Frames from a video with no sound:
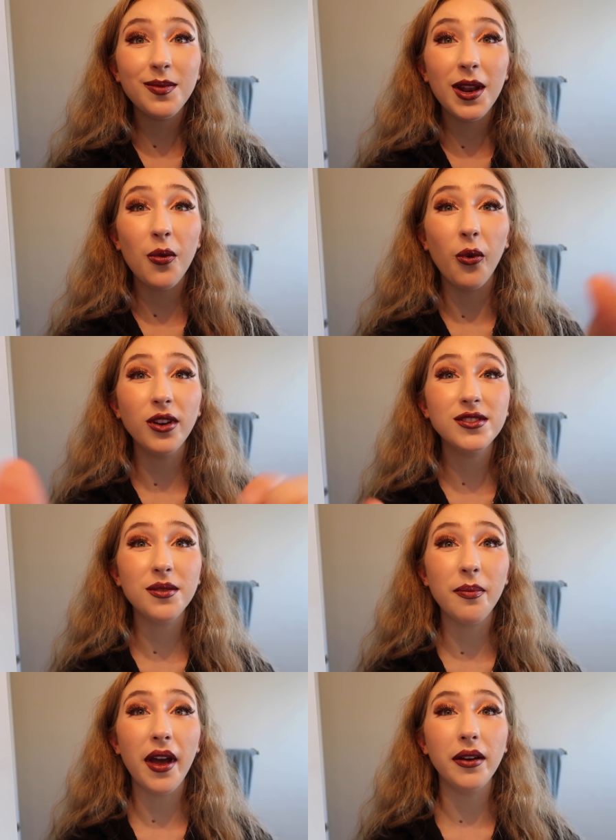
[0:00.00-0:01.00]
made it worse
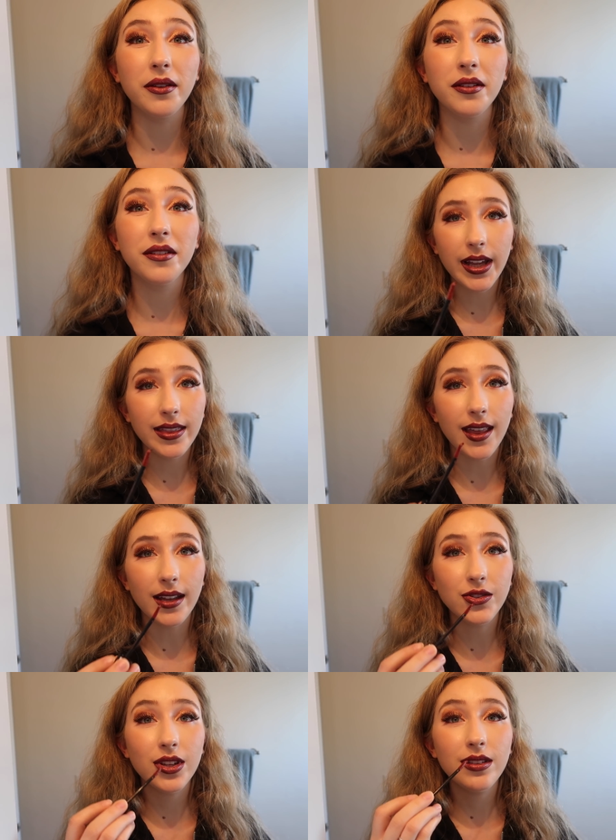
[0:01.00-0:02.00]
or better? Ain't
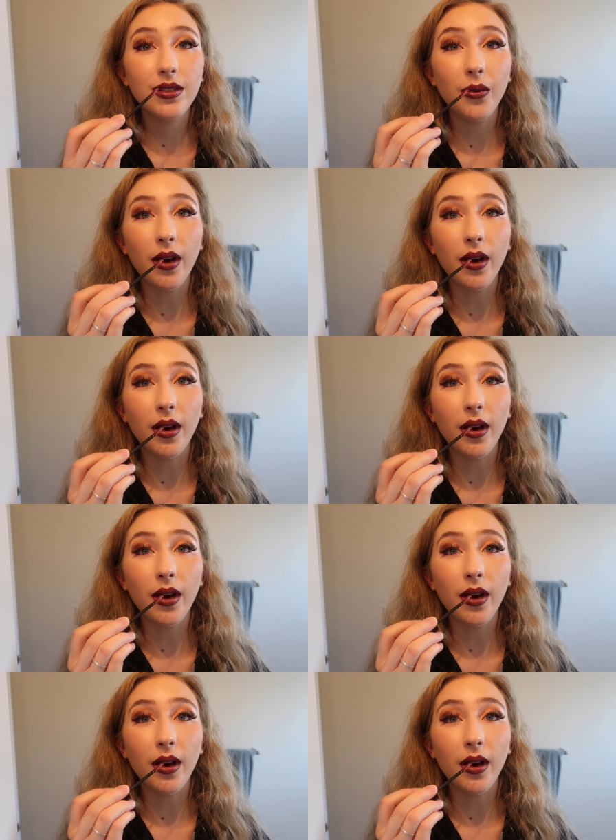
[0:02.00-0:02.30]
that just the